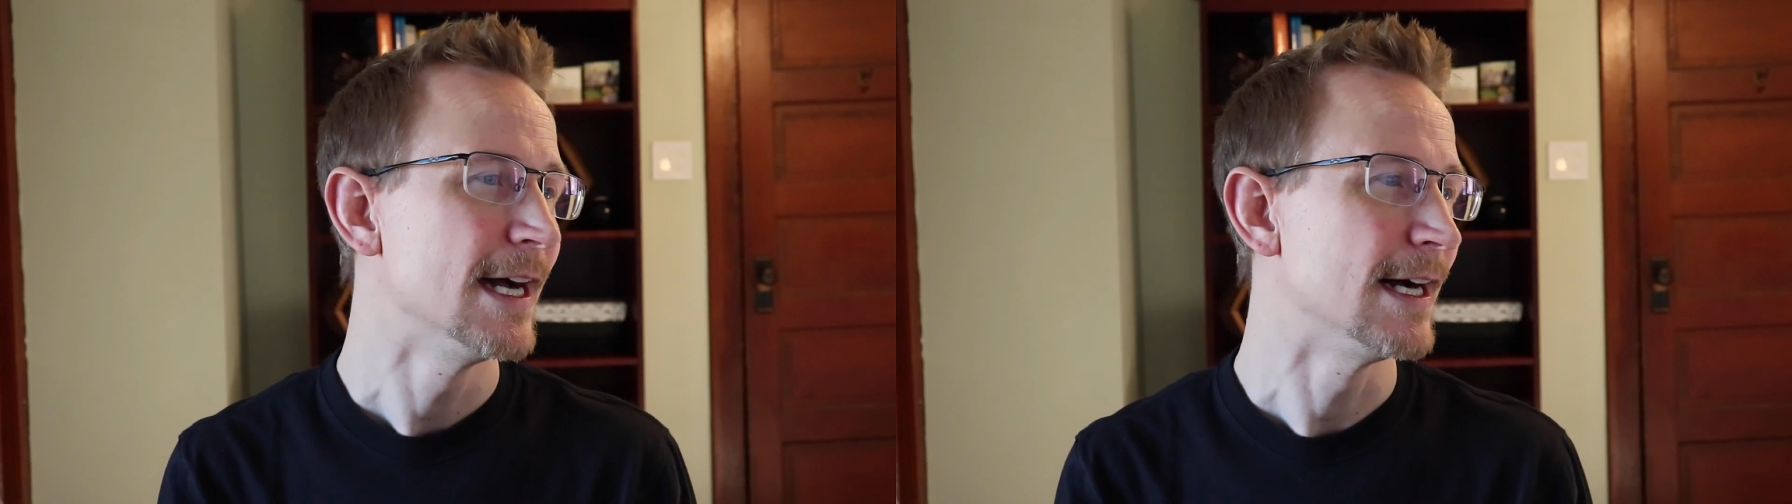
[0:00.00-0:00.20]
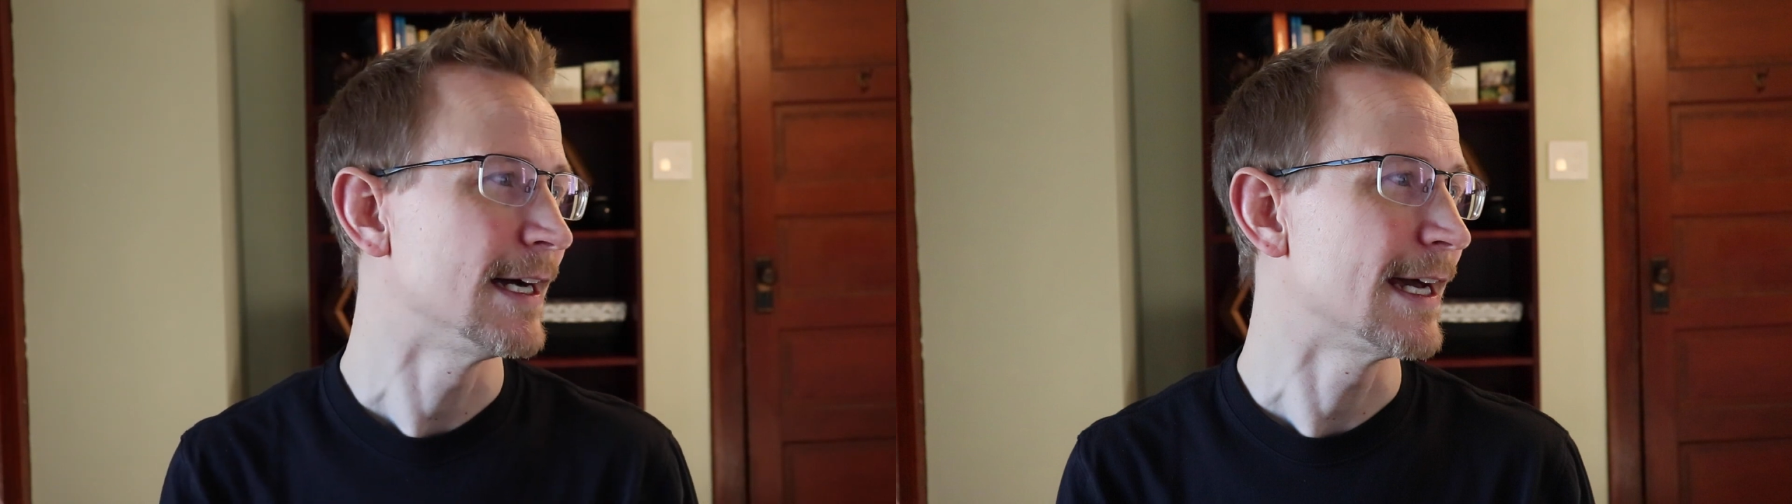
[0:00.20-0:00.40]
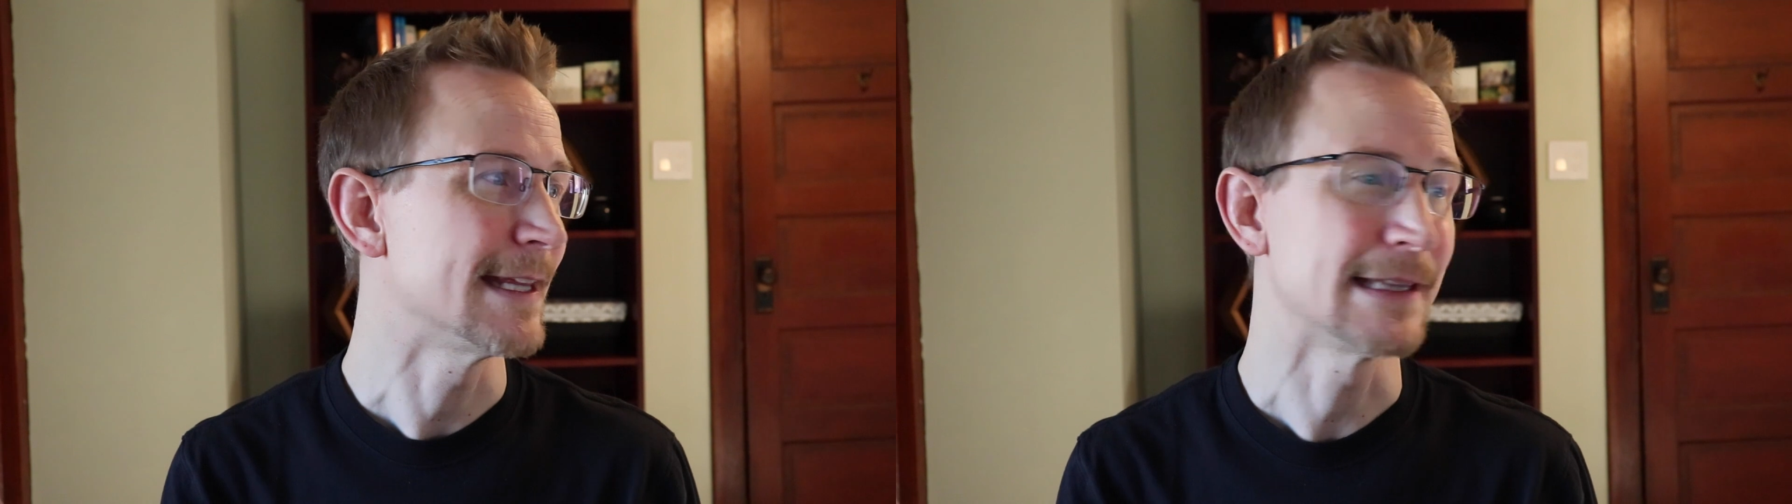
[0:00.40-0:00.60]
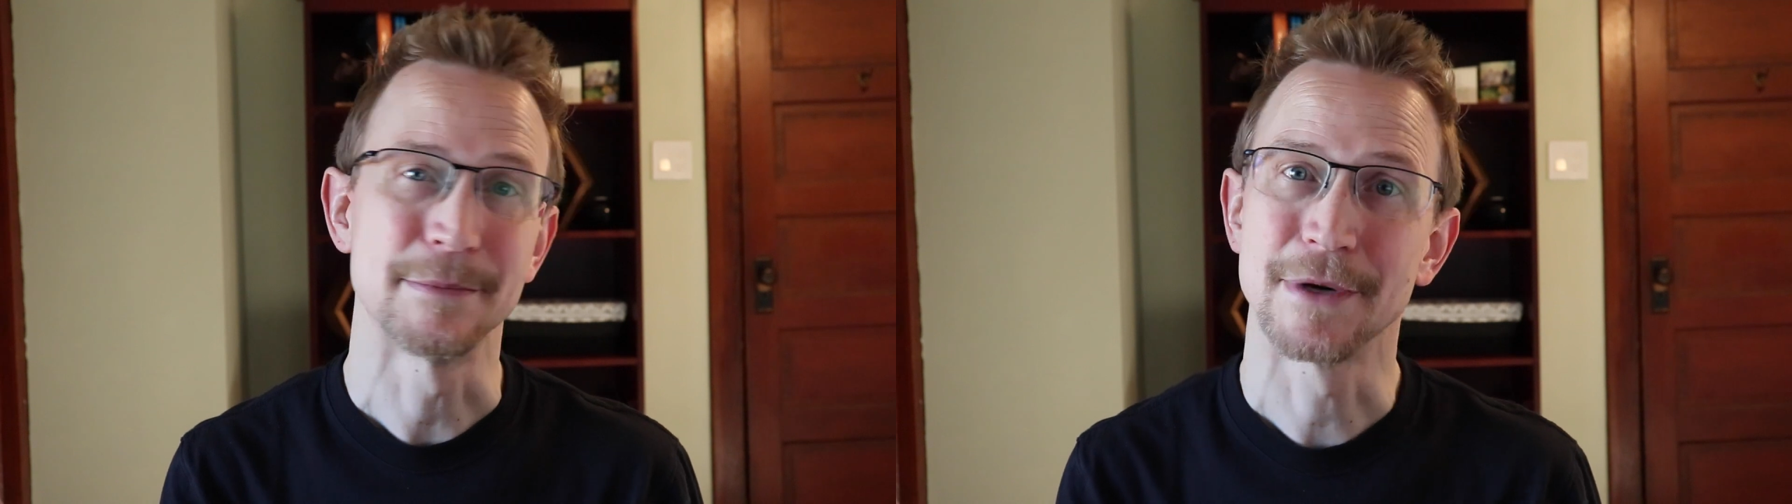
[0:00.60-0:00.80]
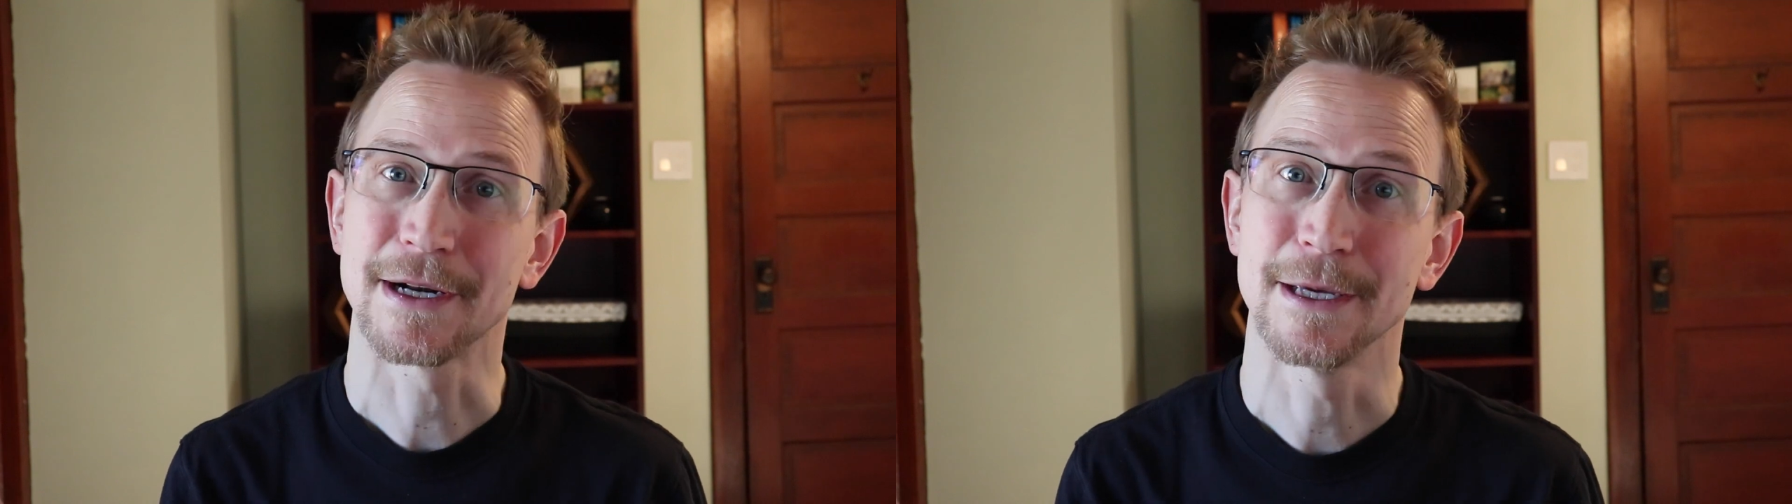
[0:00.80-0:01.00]
Uh, I think
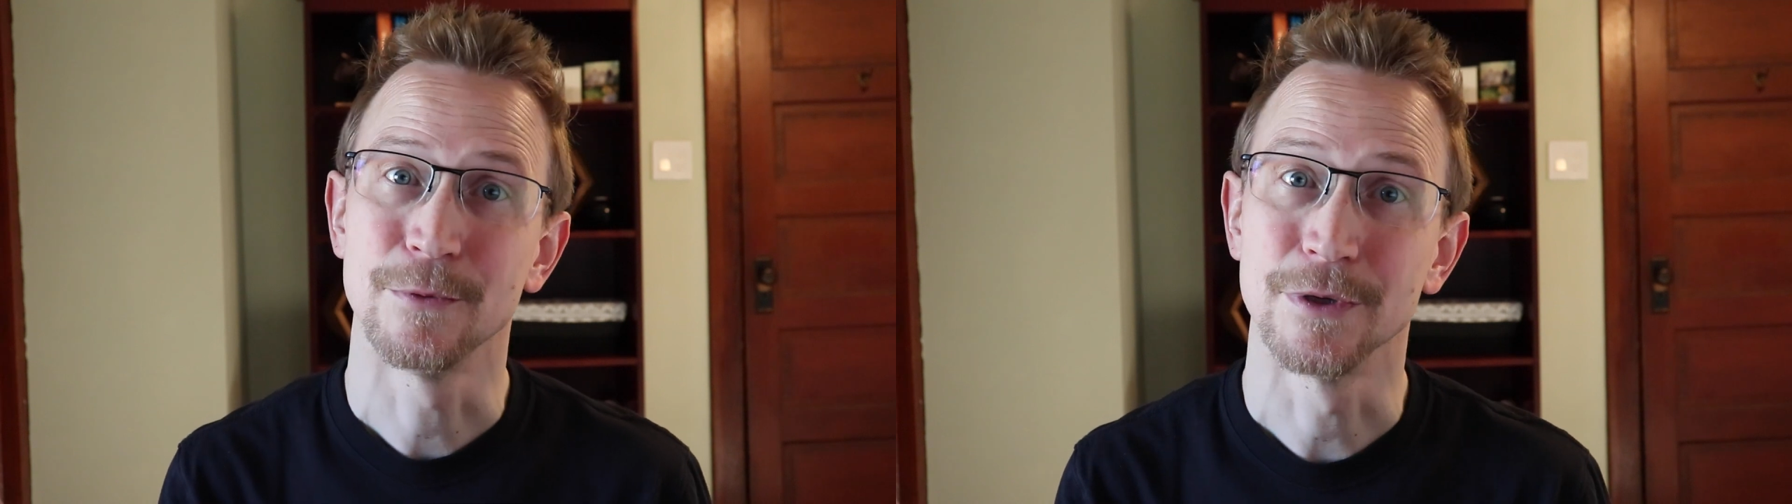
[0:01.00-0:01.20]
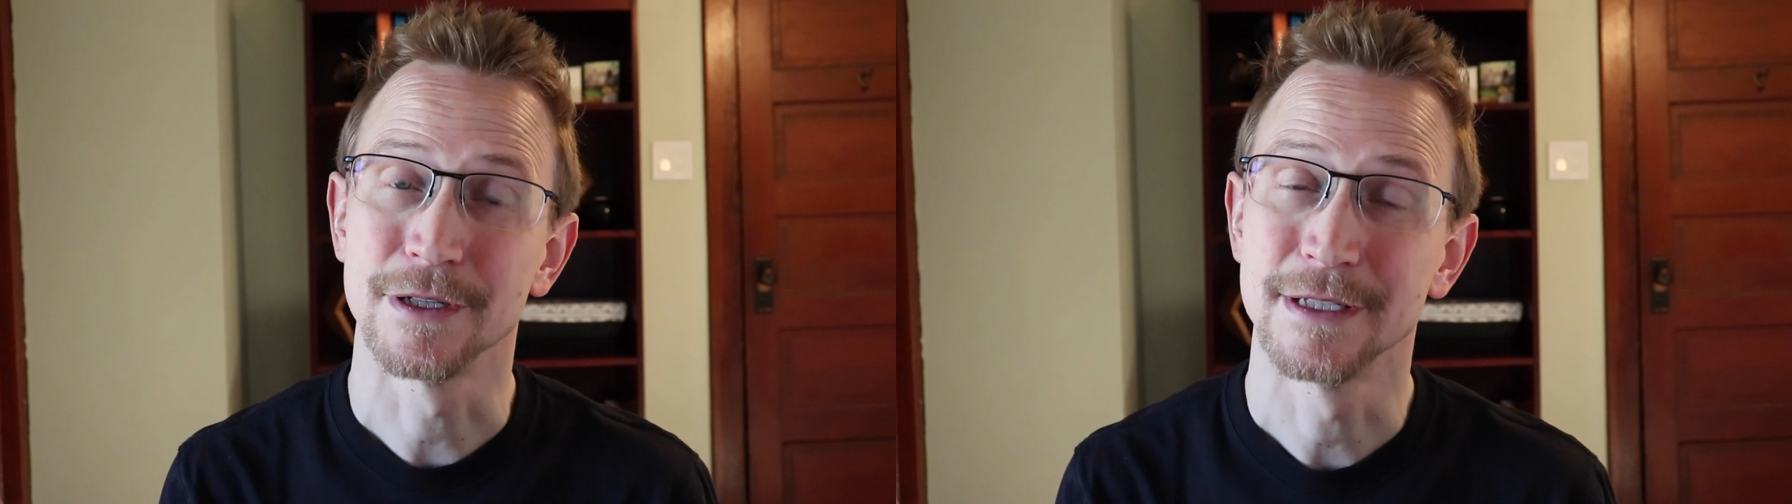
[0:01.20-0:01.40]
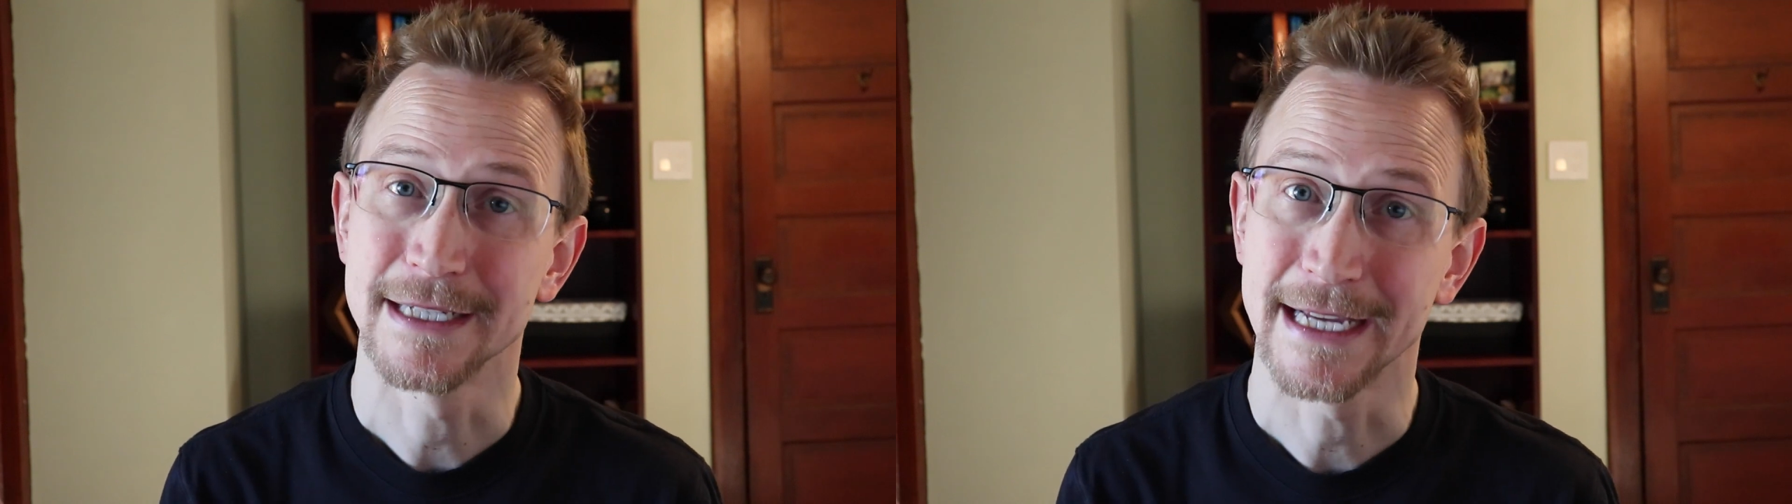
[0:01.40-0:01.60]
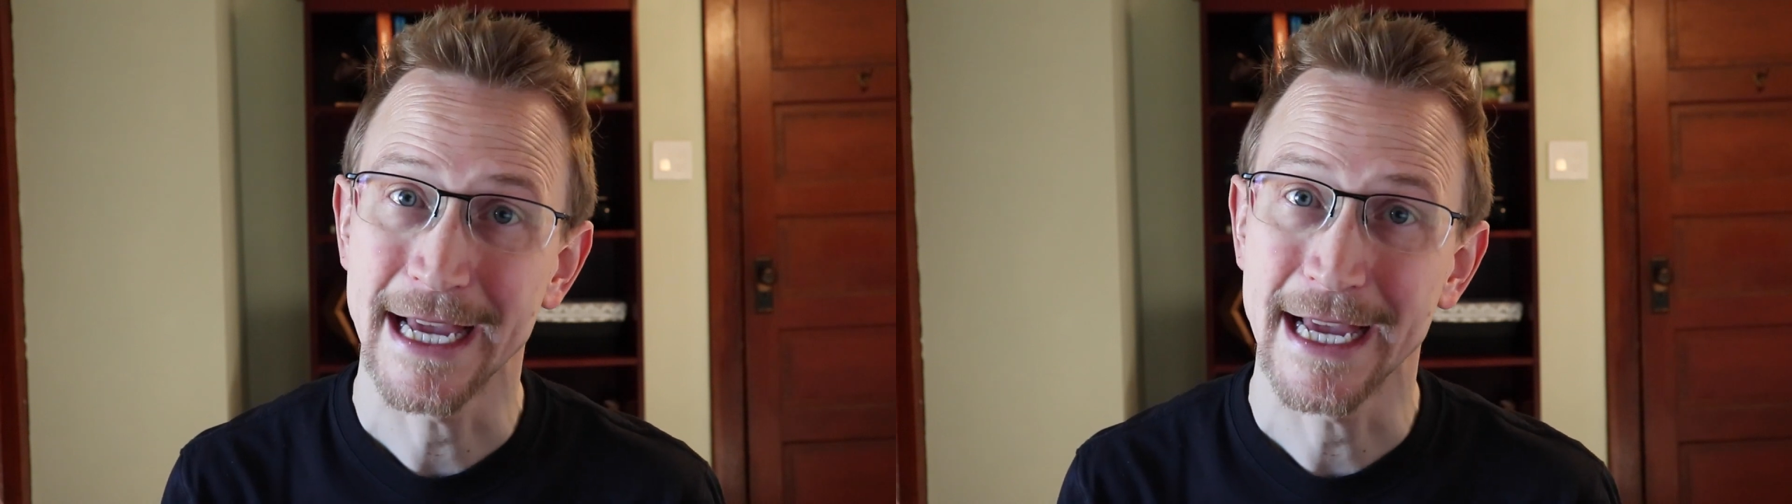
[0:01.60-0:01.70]
the market will